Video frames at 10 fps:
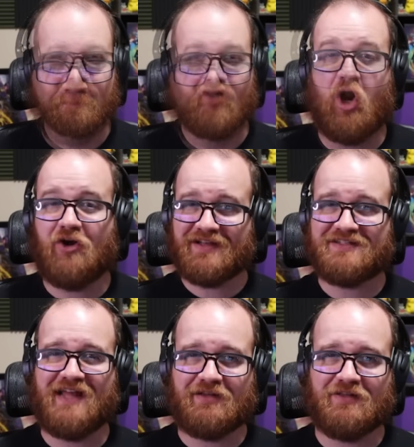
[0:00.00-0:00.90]
Our next
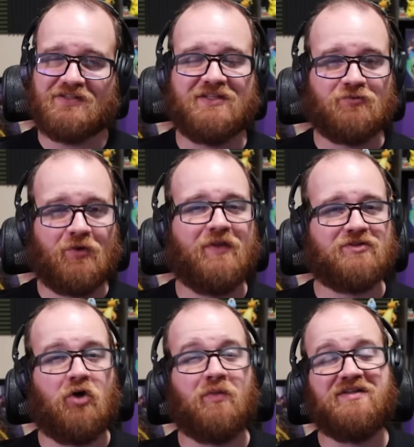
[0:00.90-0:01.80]
deck list is one that's
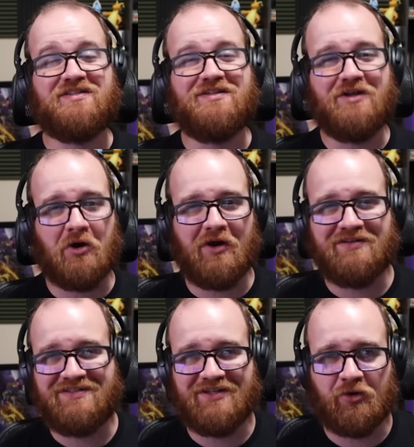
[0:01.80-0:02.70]
always near
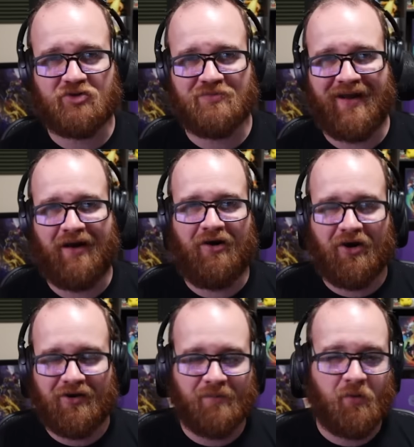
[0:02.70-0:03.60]
and dear to my
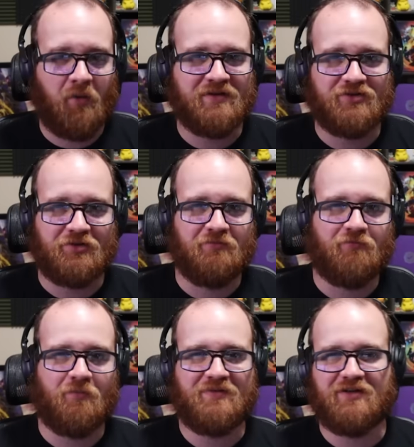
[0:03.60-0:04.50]
heart. I'm always looking
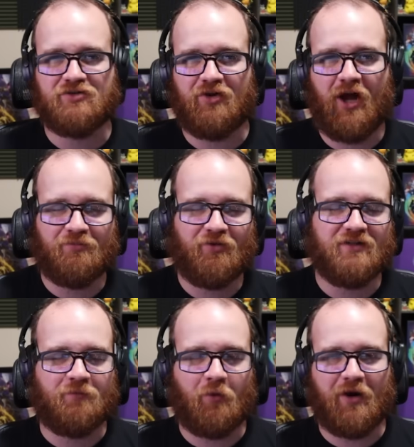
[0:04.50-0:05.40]
for potential
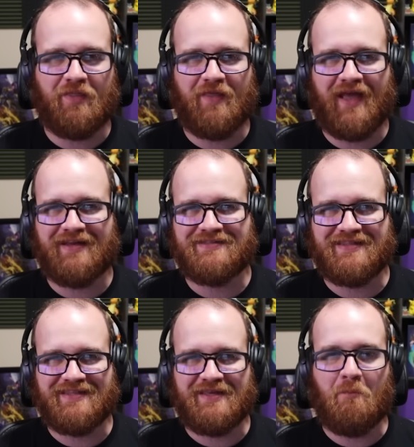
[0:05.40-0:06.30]
upgrades for it, and that is
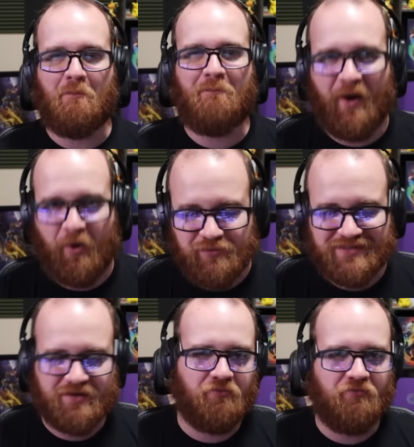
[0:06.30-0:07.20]
the
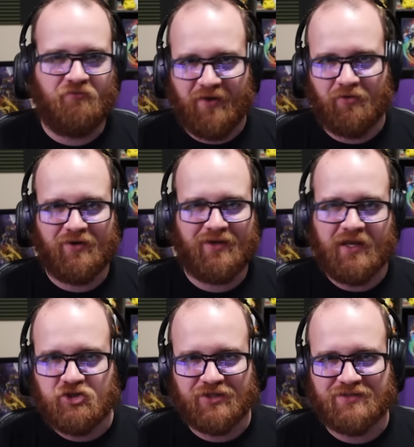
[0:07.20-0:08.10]
Bounce
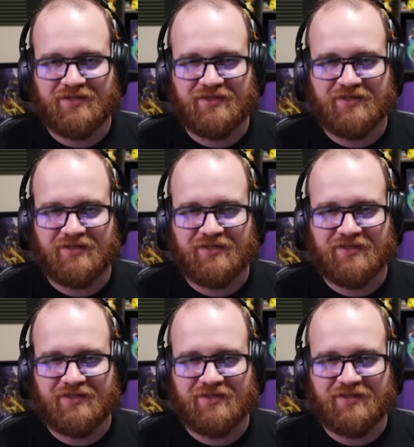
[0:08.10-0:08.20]
variations.